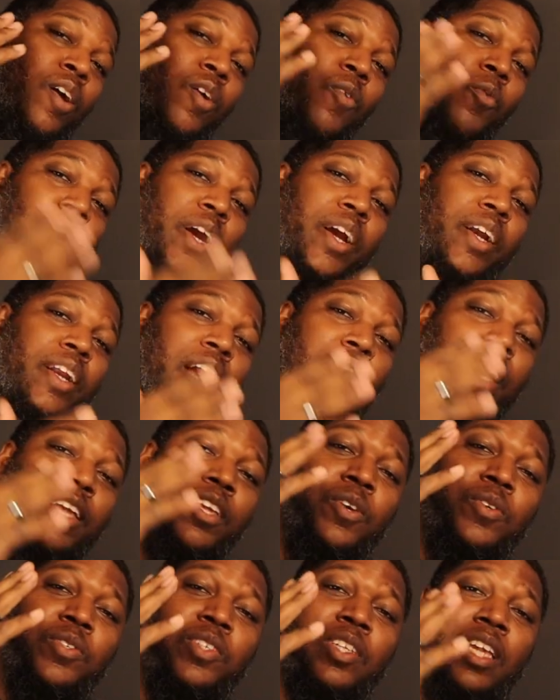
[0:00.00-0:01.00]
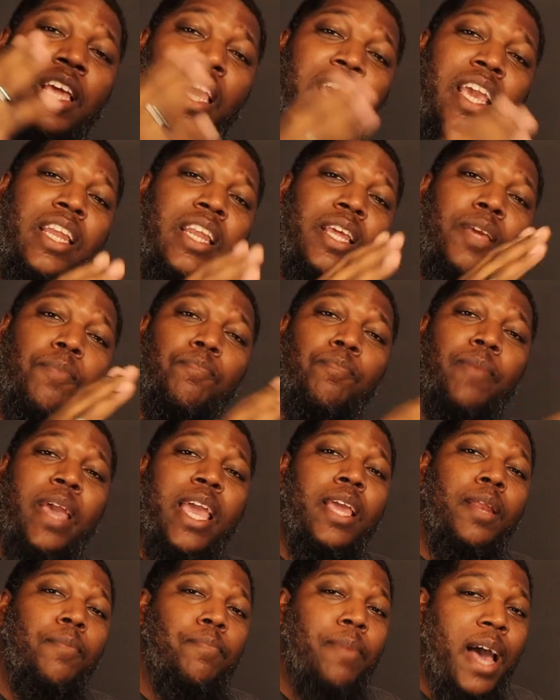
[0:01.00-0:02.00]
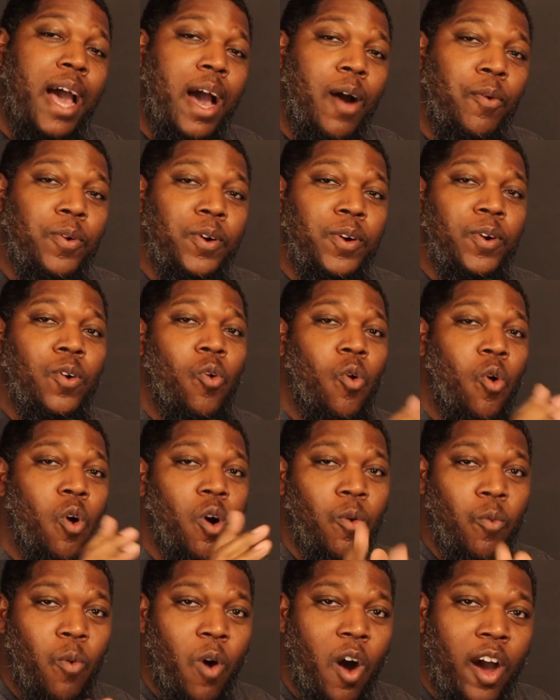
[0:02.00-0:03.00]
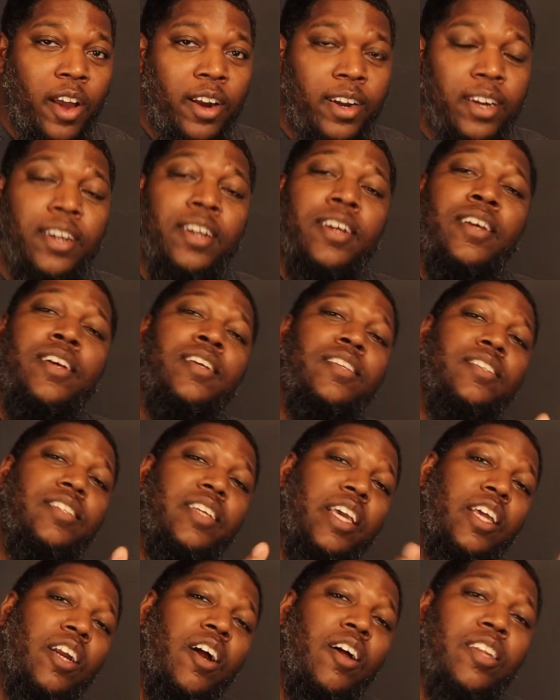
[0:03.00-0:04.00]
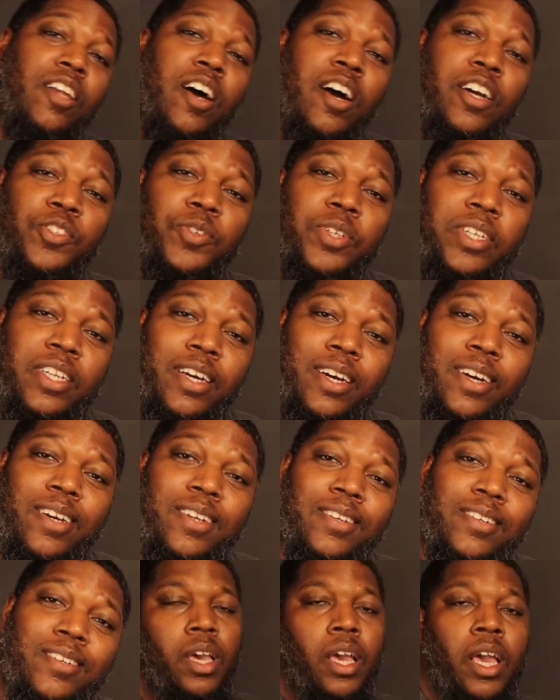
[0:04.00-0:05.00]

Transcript: We're not using any main power or water to get our laundry done.